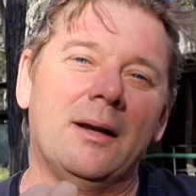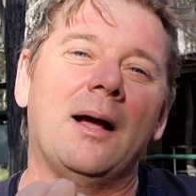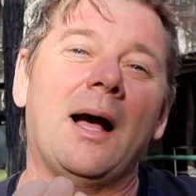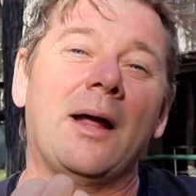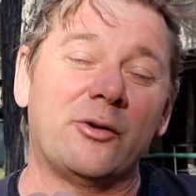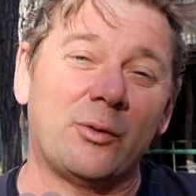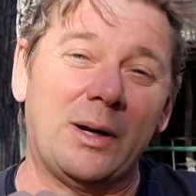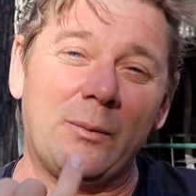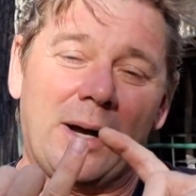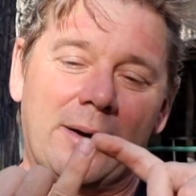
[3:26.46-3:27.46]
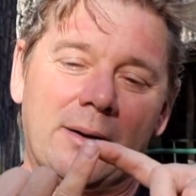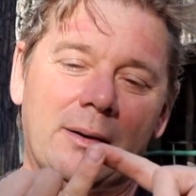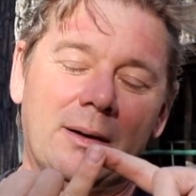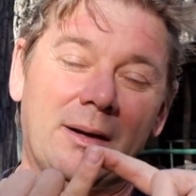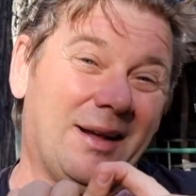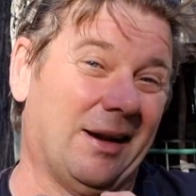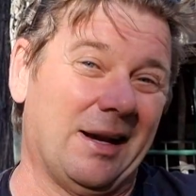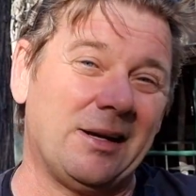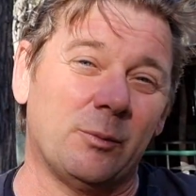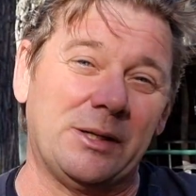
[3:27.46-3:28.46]
under 21
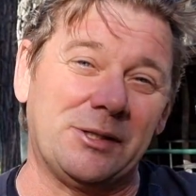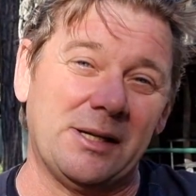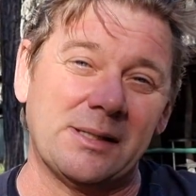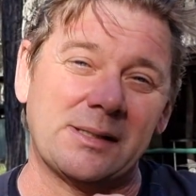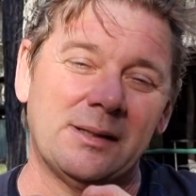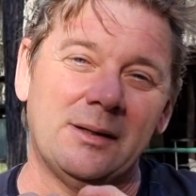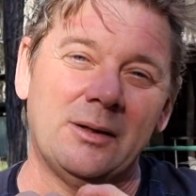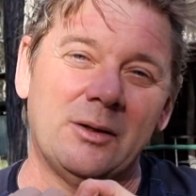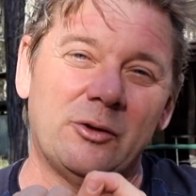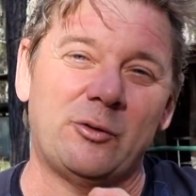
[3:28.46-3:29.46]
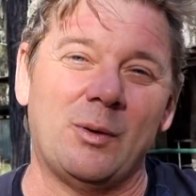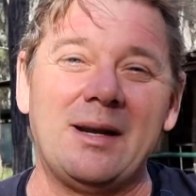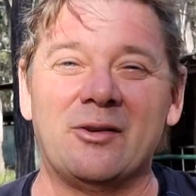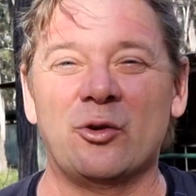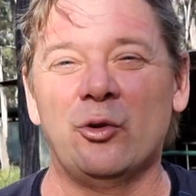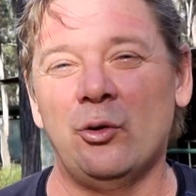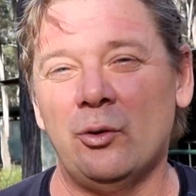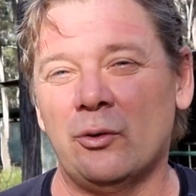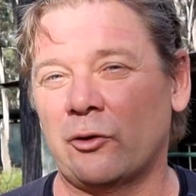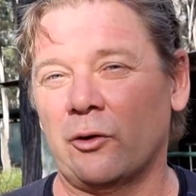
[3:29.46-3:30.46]
Elite, which is
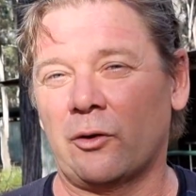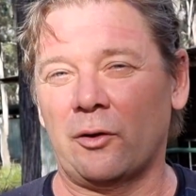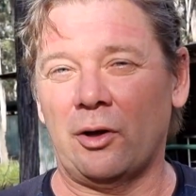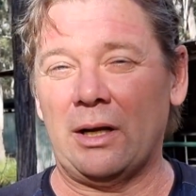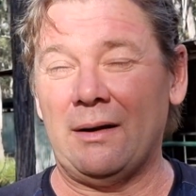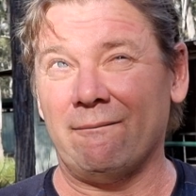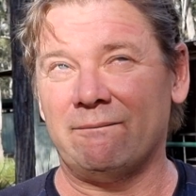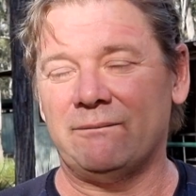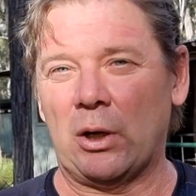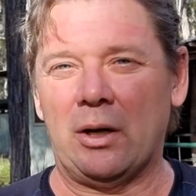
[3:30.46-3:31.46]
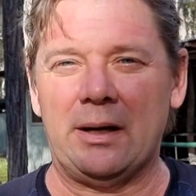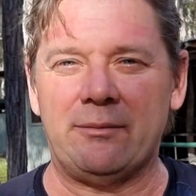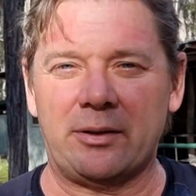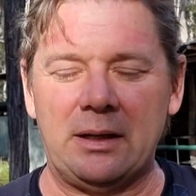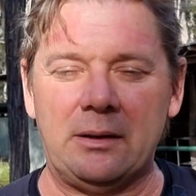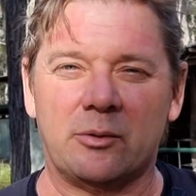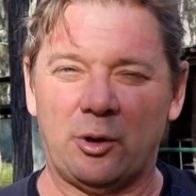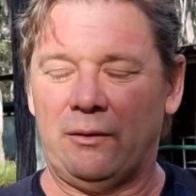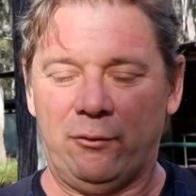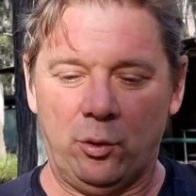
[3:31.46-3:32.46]
22 to 35, I think,
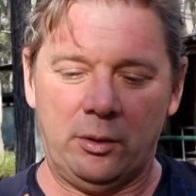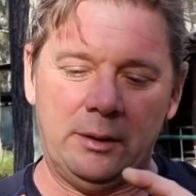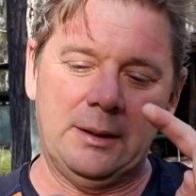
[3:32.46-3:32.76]
34,